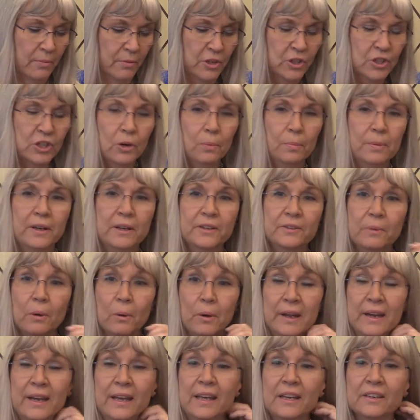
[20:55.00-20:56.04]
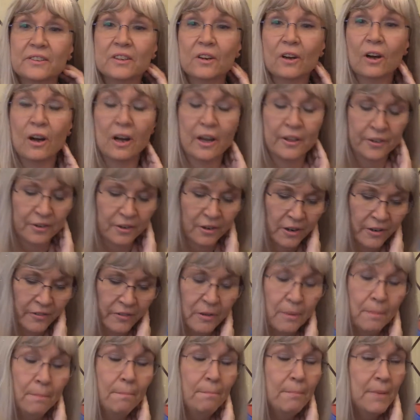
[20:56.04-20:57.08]
with Joe Bebo, and he is an author
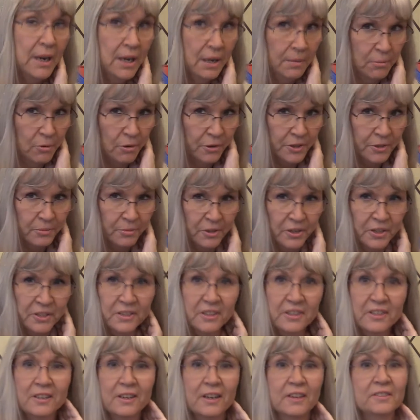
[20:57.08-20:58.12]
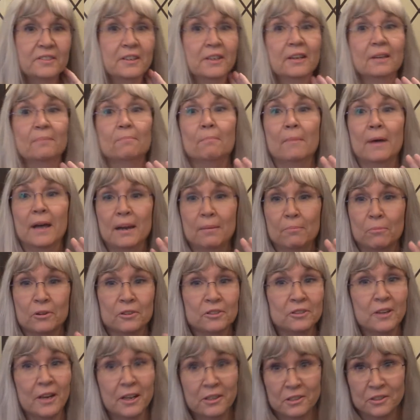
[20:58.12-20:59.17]
of many books. We're just discussing many
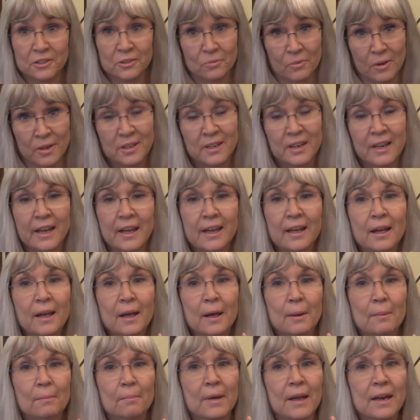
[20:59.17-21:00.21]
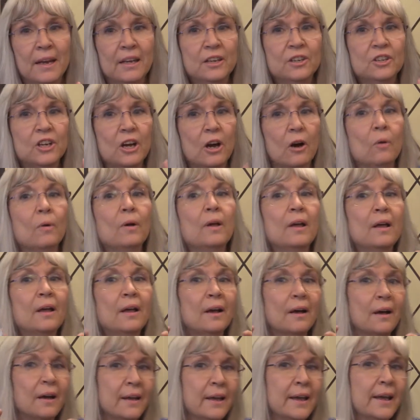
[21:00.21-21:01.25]
books, not just one today, many. Joe,
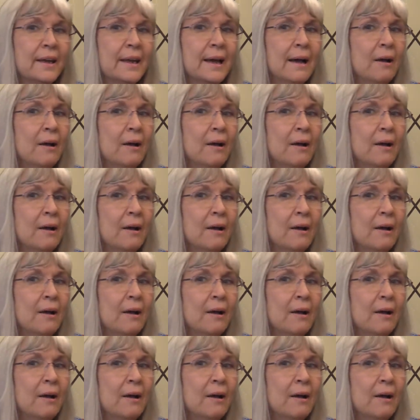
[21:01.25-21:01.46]
again,